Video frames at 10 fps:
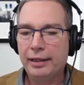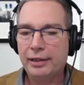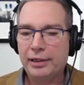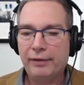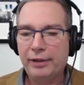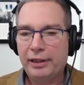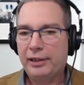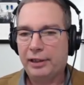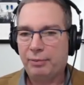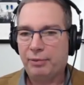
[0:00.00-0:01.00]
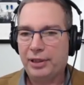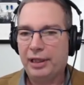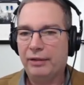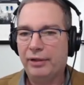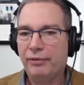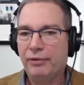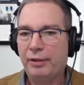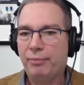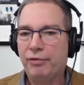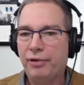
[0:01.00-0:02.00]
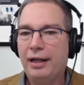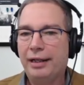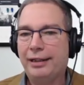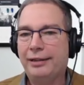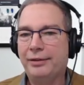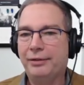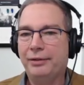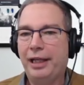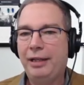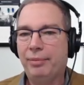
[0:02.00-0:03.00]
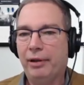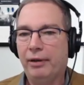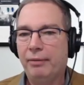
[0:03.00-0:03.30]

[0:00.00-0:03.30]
76% of every product is labor.